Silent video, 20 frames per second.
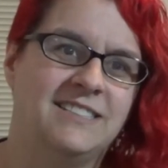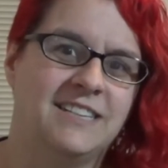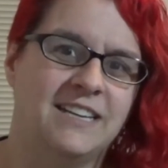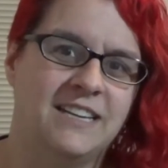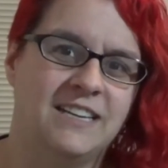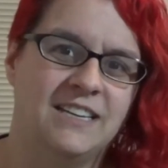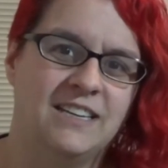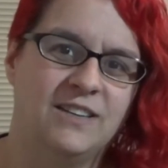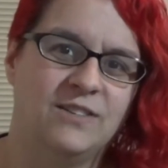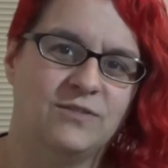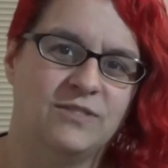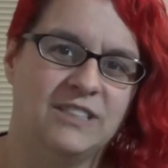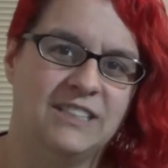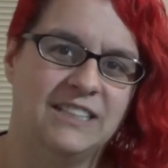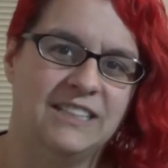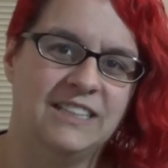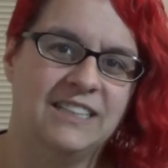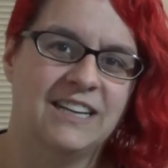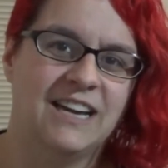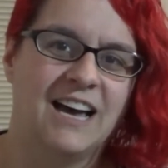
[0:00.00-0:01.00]
taking
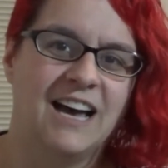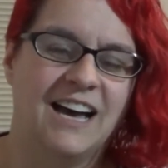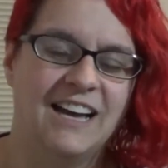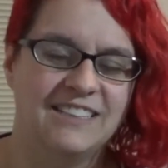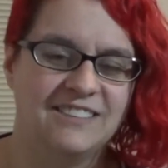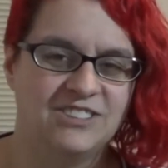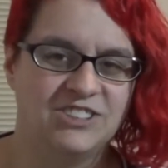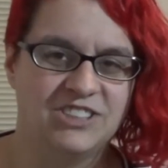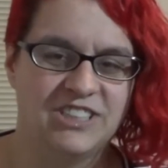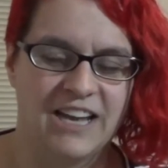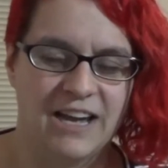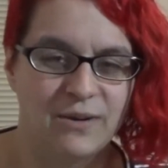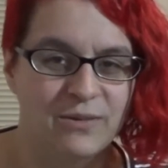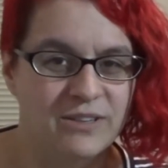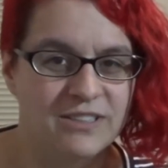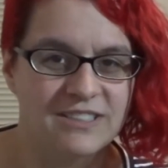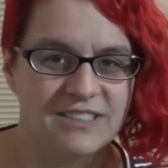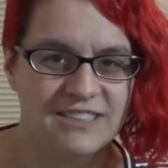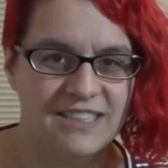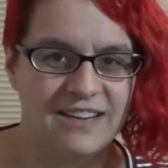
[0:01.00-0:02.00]
really hot
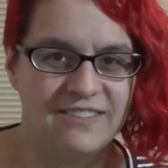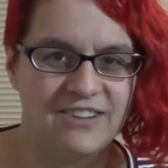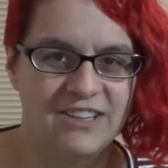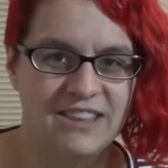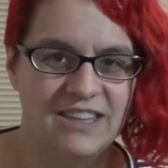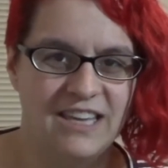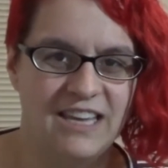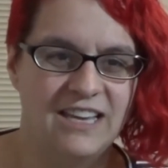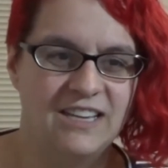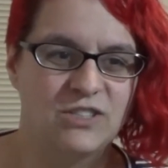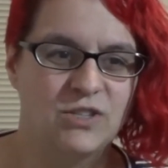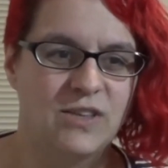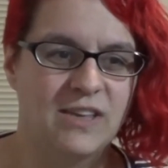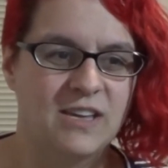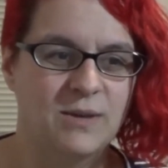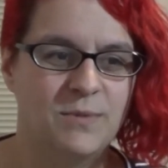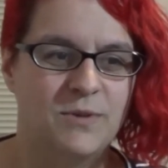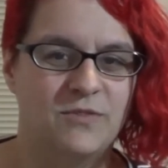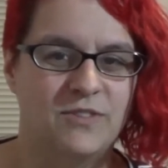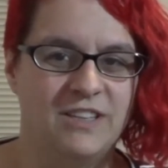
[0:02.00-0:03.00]
showers and everything, so that
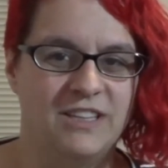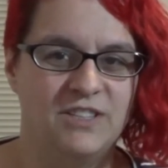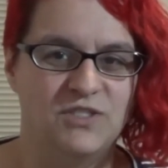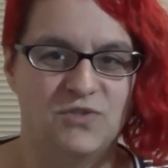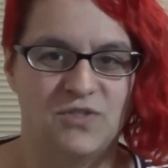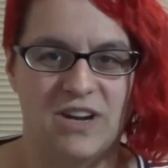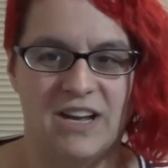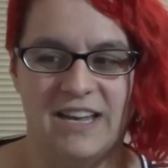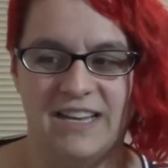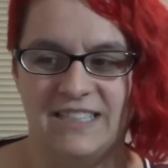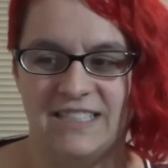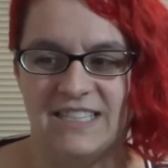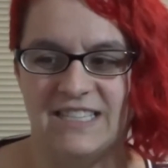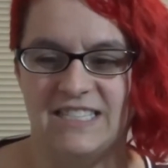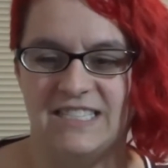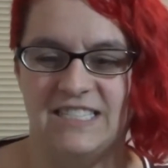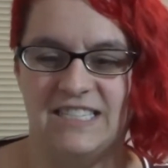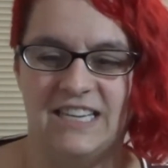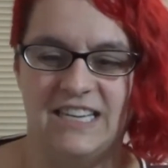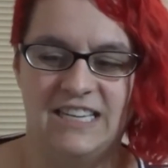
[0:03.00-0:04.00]
could be really drying to the
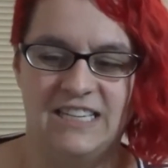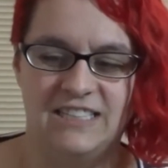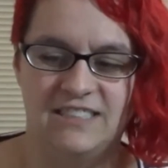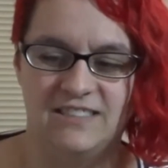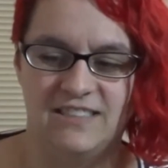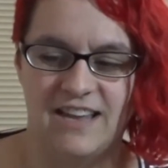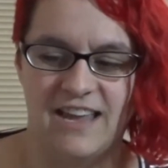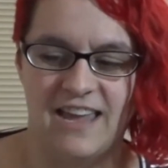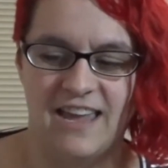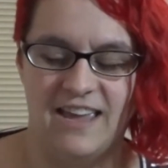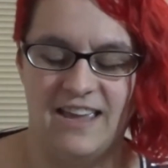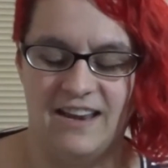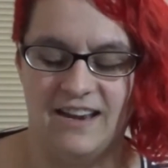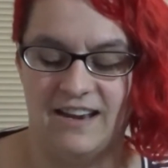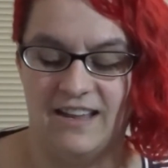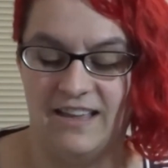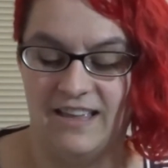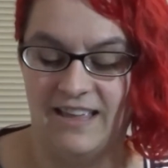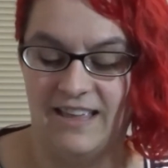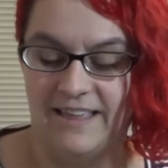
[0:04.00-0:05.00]
skin,
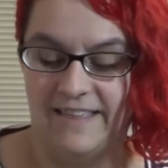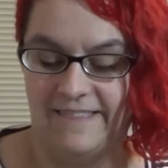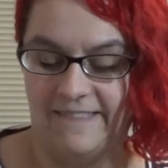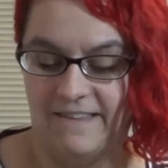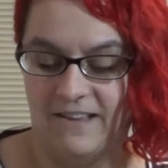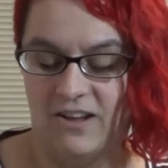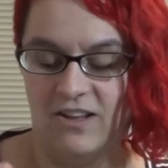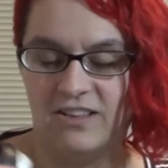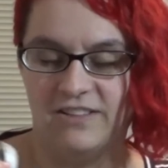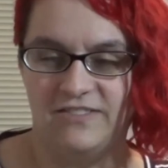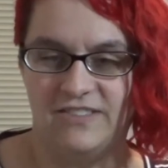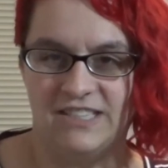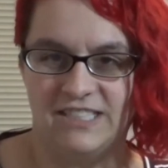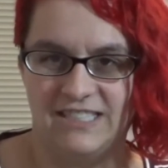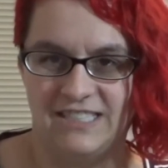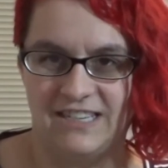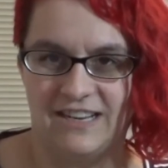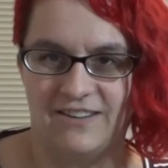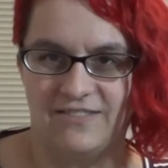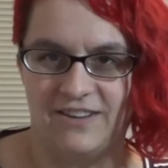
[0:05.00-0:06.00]
and all of
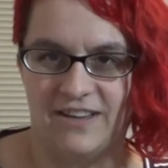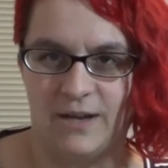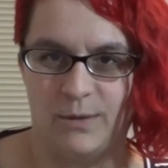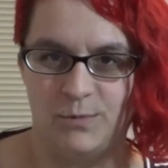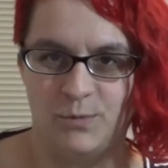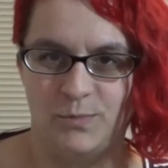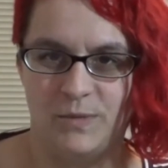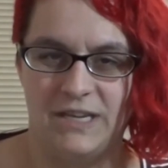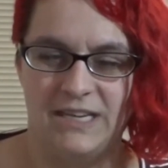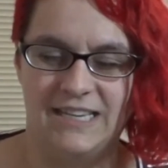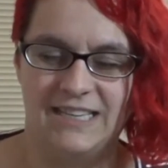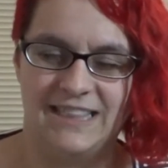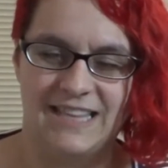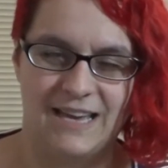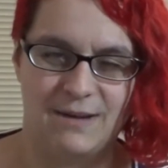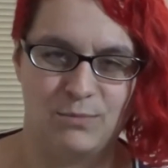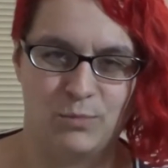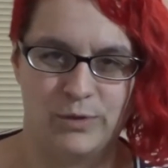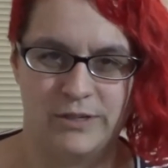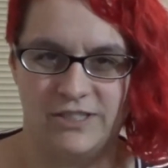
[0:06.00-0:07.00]
this stuff helps me get
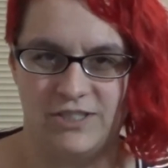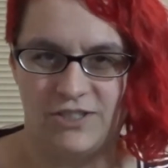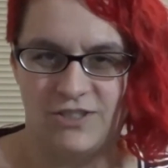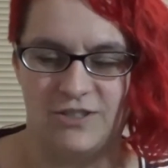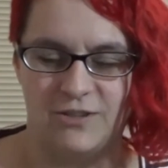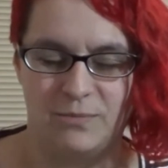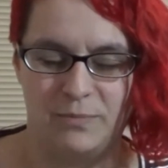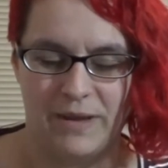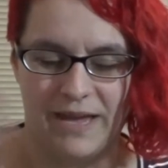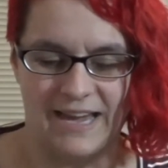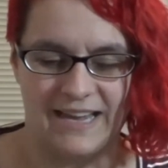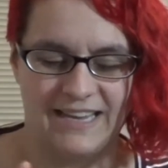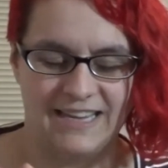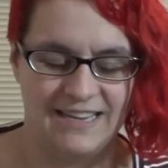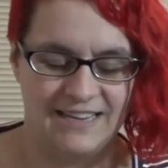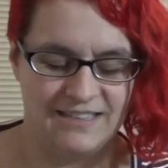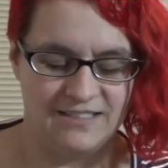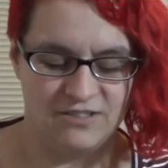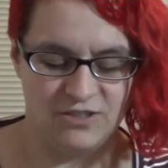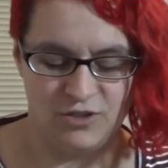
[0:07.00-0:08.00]
that moisture back
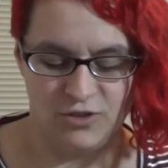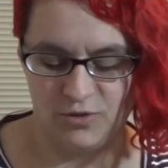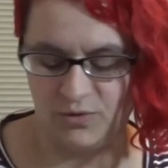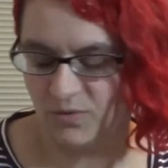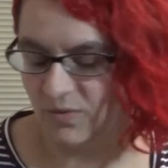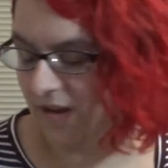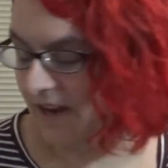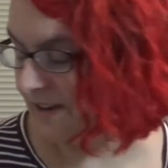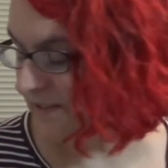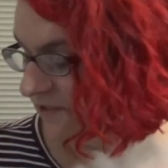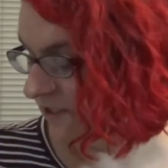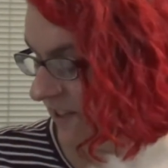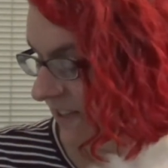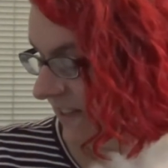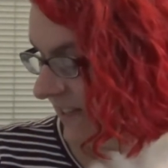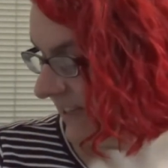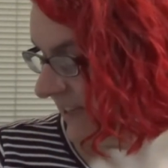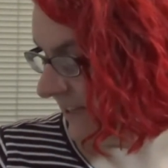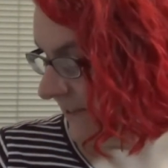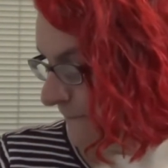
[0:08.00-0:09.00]
into
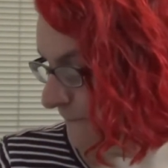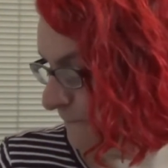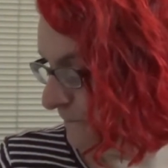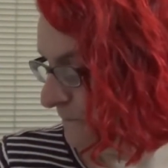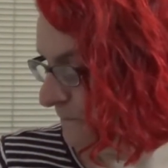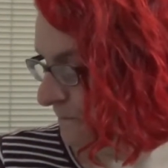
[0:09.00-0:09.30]
everything.